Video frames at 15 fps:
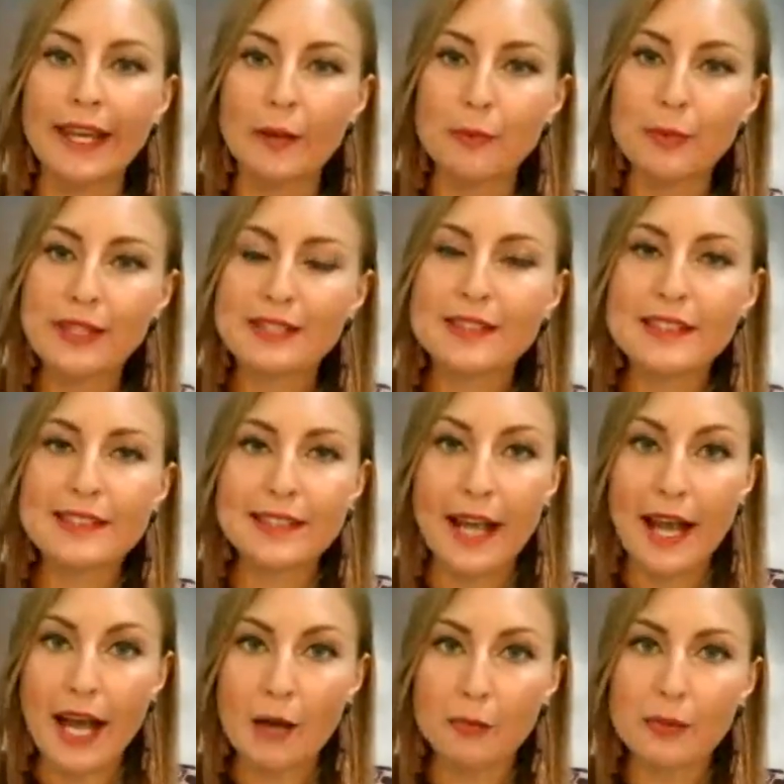Business
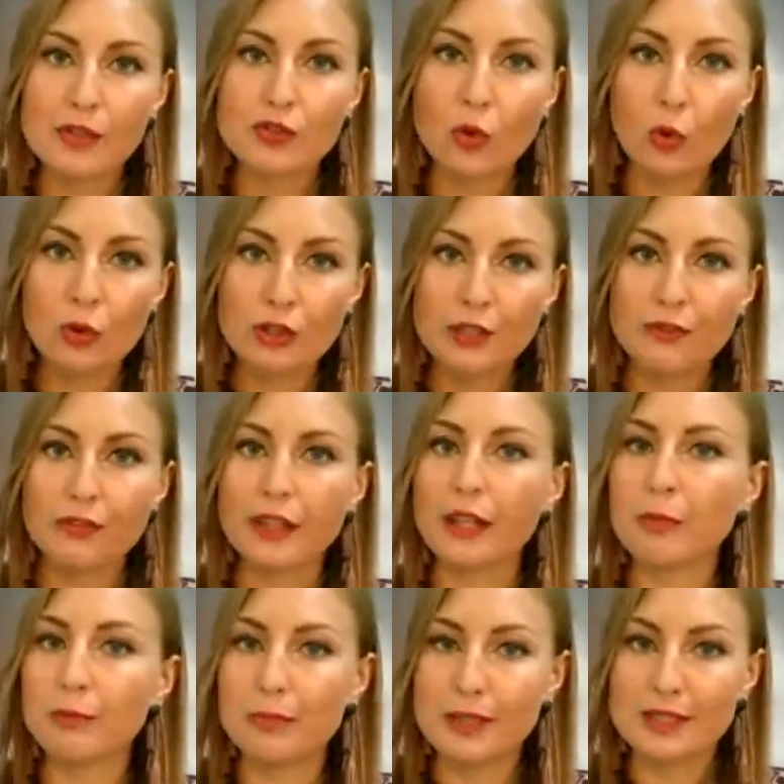app is
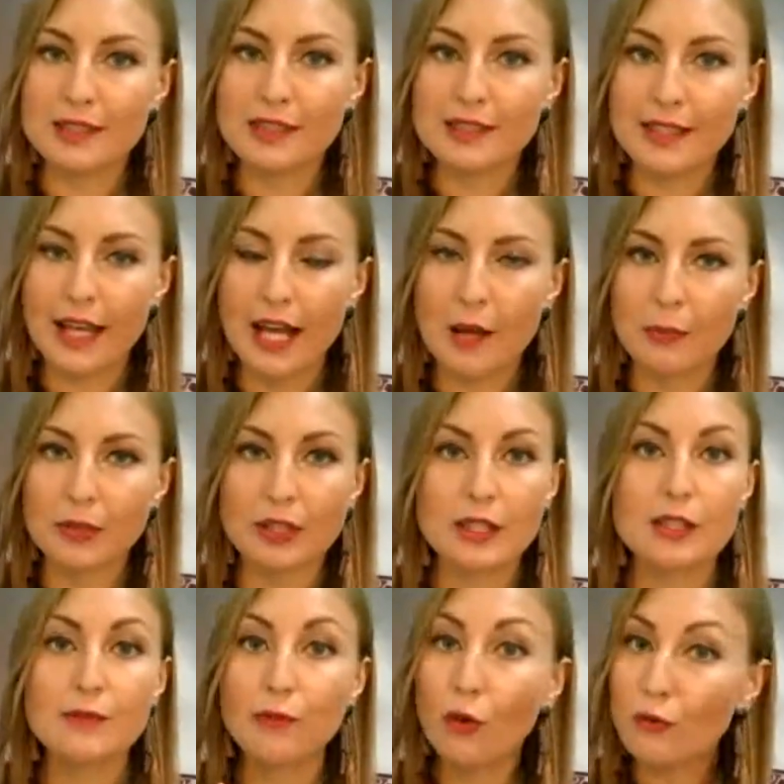Oriflame business app that
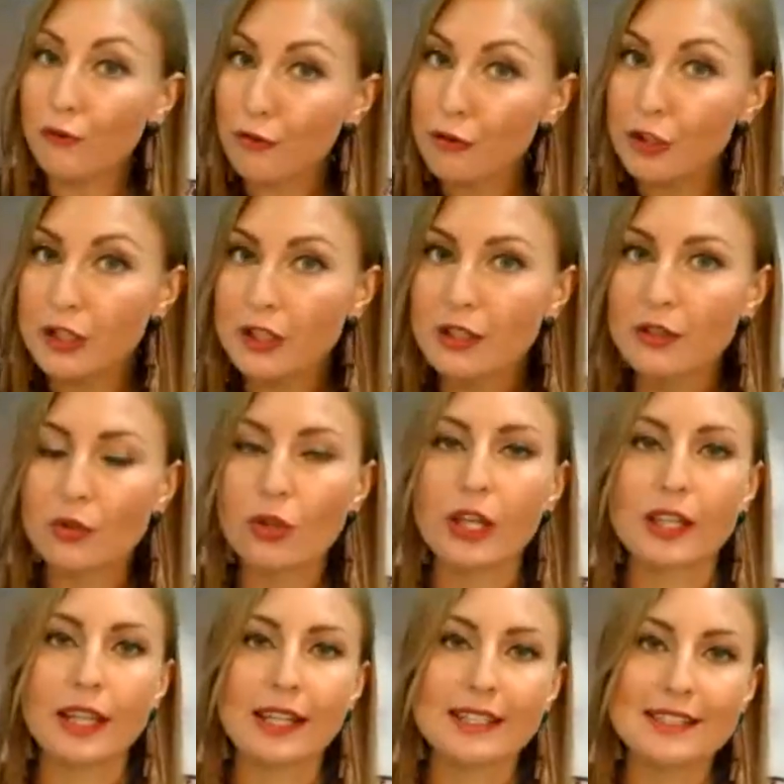is for free. You
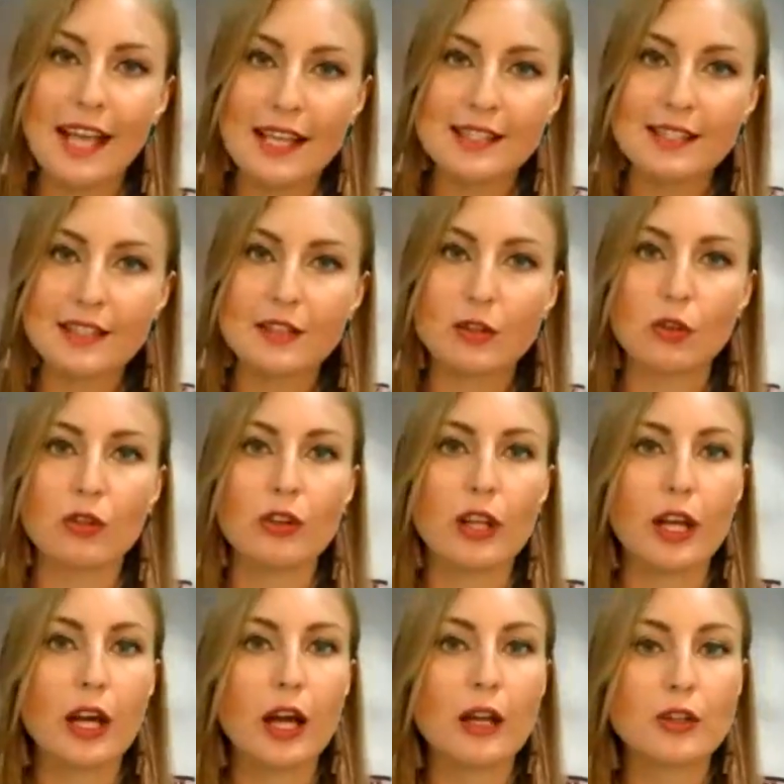can access it on
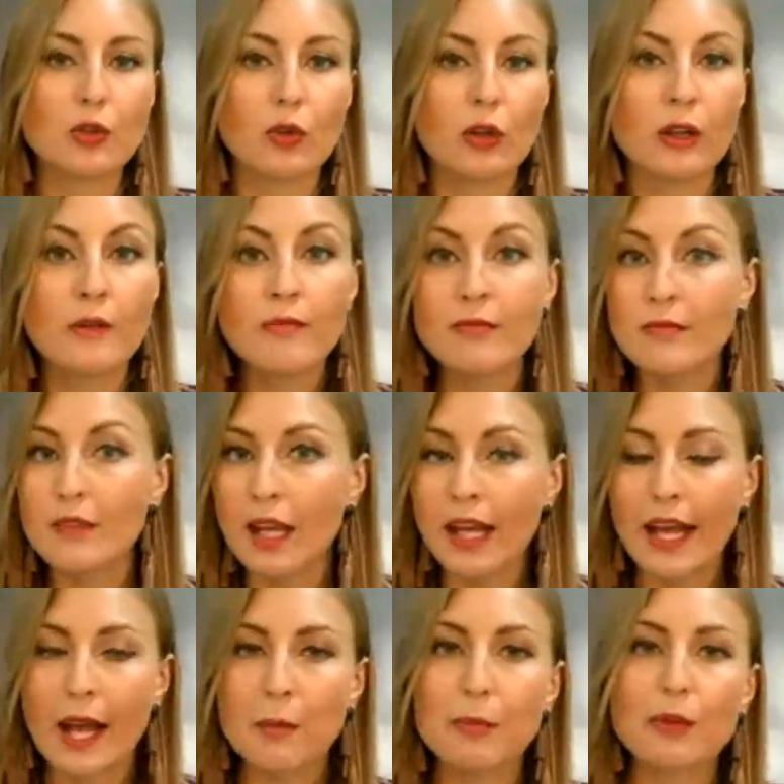your
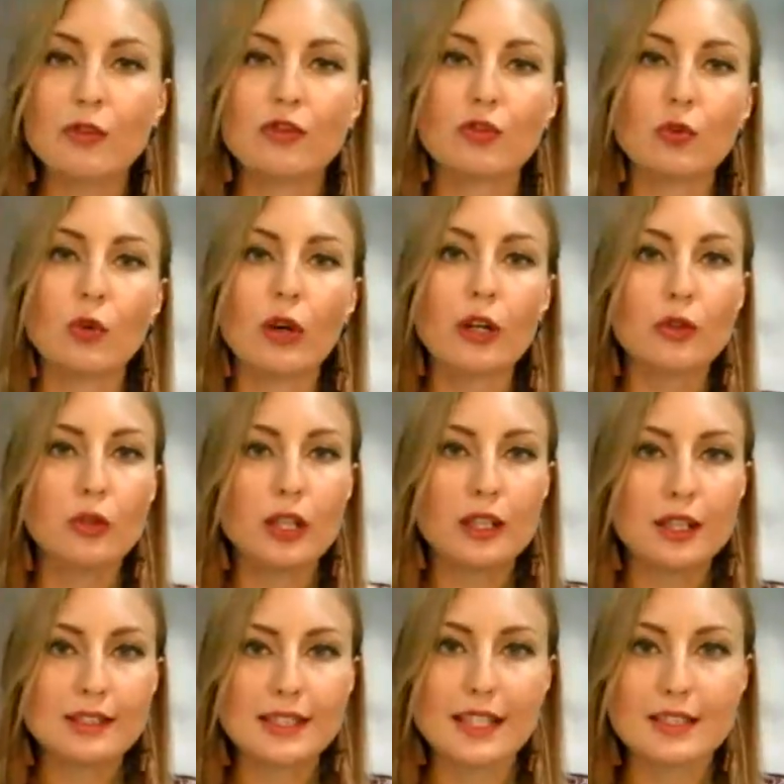Apple store. You can
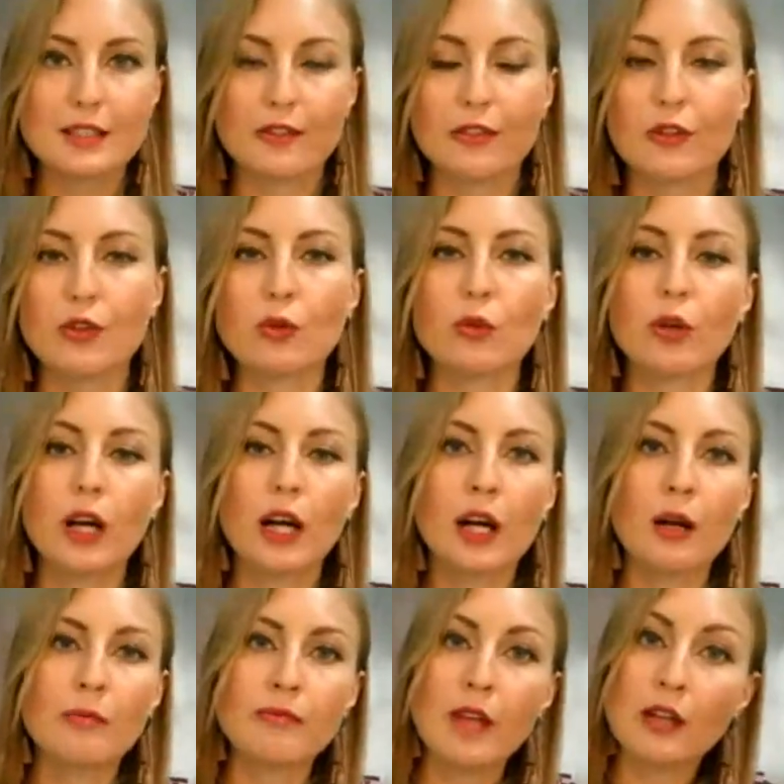access it through
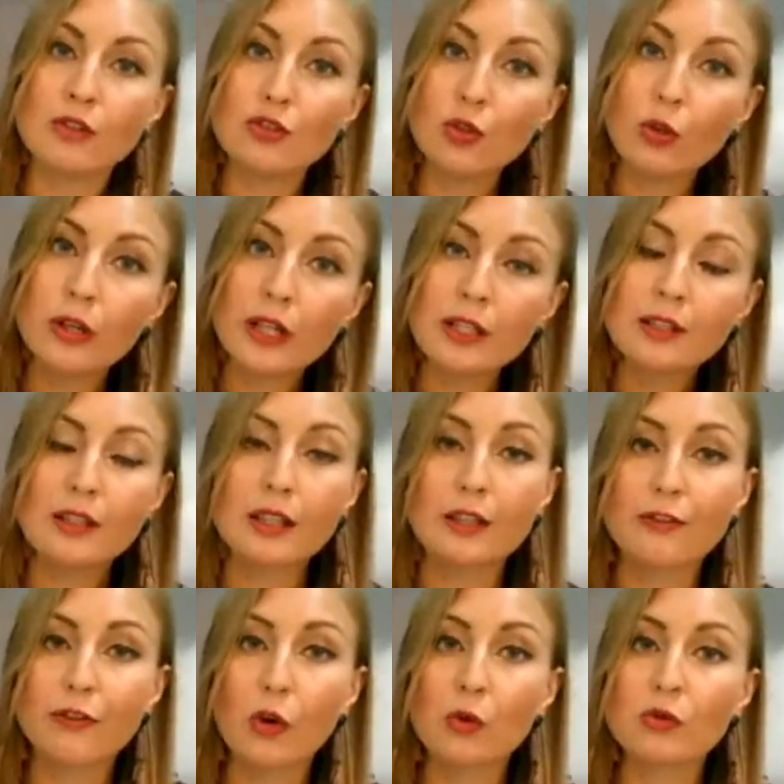Android
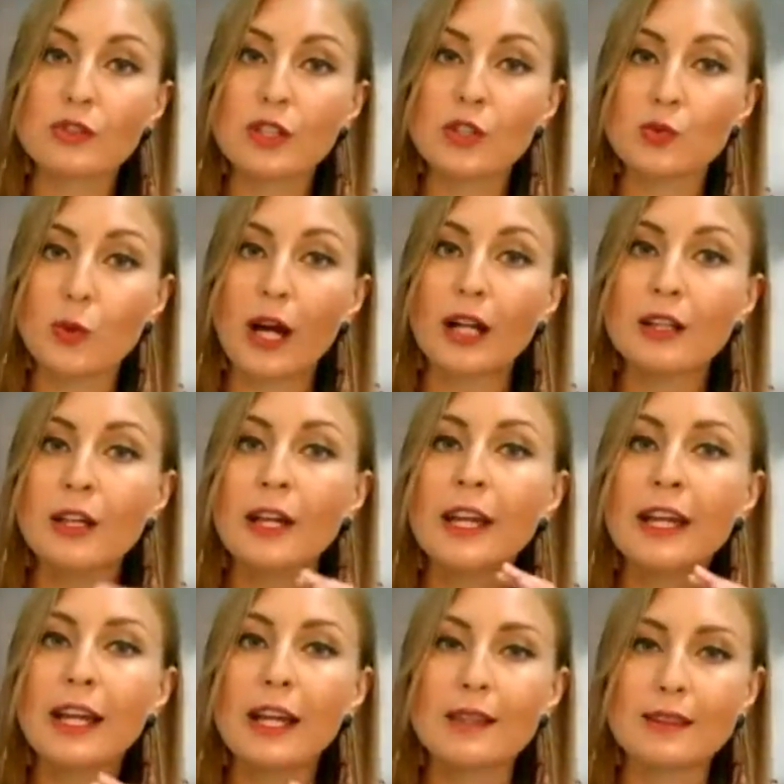phones as
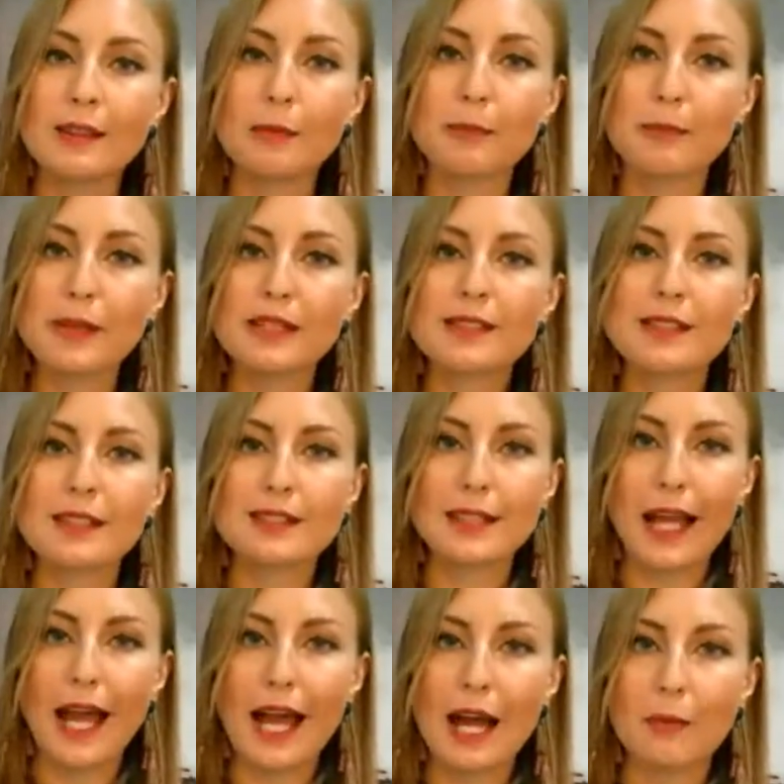well. The business
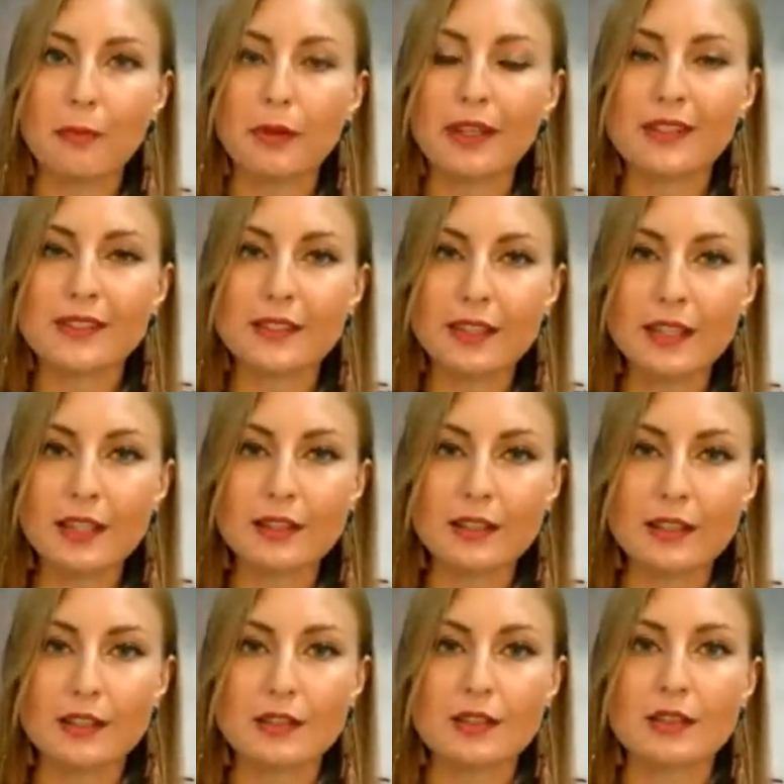app is
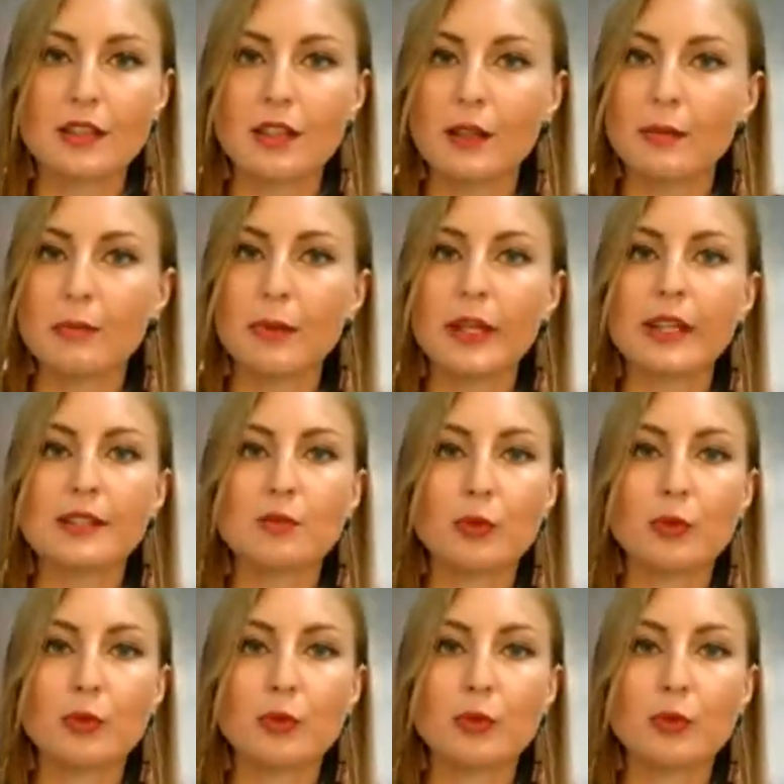needed because